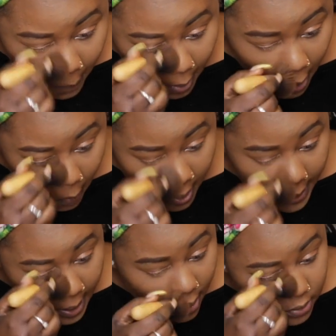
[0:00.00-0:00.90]
But
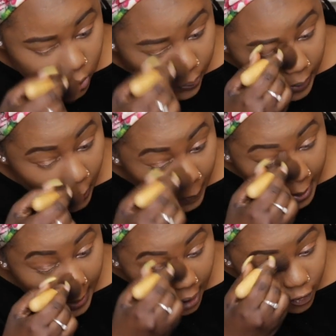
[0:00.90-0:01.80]
when it comes to people
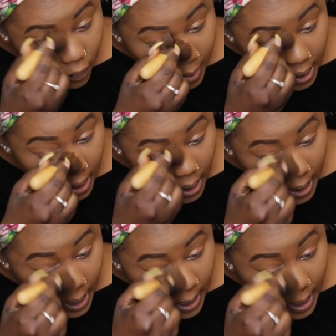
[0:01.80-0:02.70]
being there for me,
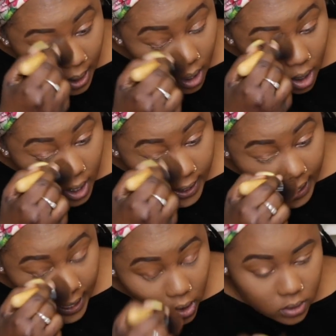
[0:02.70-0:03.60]

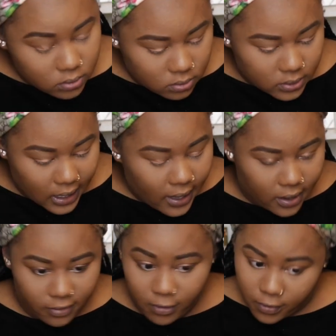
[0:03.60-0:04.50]
they're not
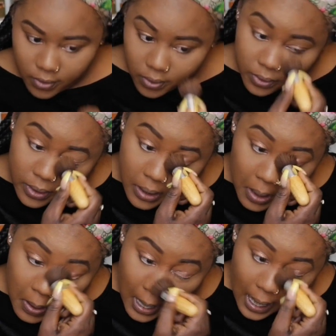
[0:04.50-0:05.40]
there for real, you
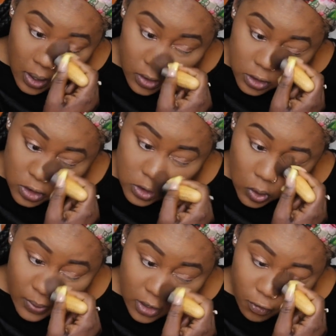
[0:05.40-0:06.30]
know. I lost
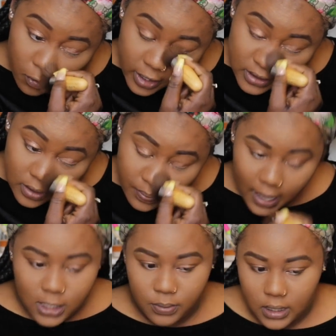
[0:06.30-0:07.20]
so many friends in the
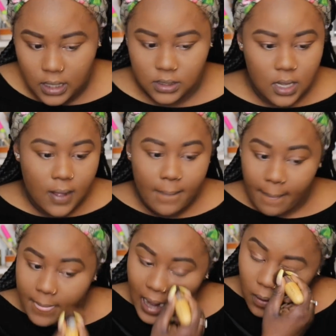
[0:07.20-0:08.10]
past because
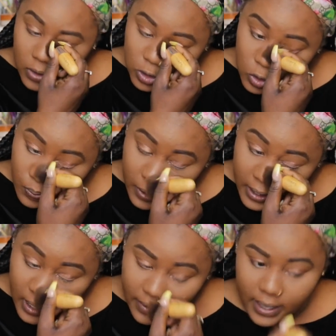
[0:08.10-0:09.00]
I was super
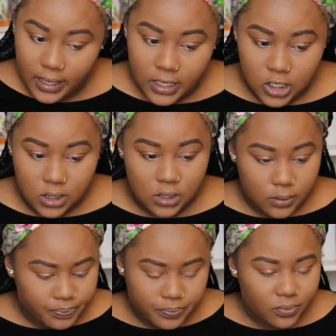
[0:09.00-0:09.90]
caring and they just